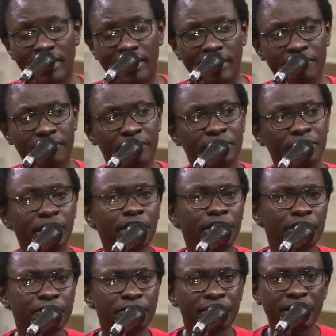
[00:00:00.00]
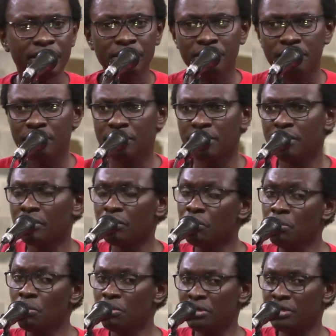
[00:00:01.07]
love. Tell your friends
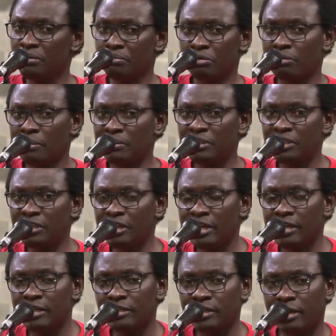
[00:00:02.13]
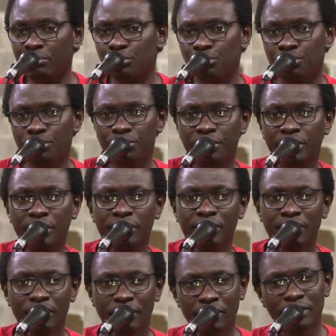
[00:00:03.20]
who probably didn't get the time to tune in.
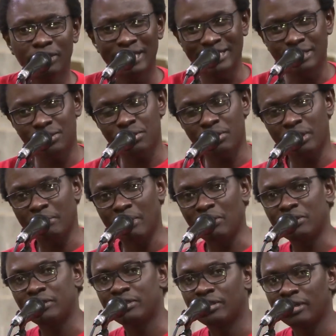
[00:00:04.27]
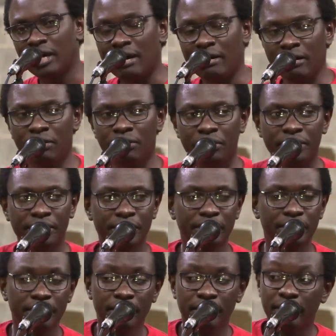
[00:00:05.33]
Let's talk about our God.
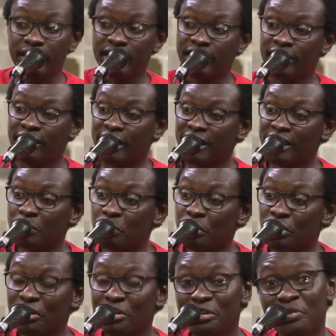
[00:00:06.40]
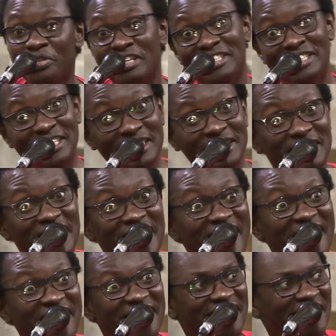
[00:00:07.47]
And we're going to do the CTC
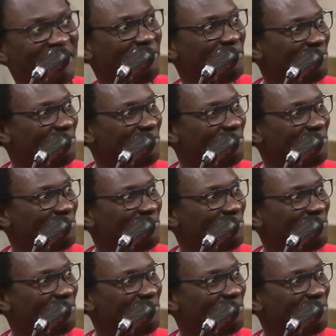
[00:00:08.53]
anthem.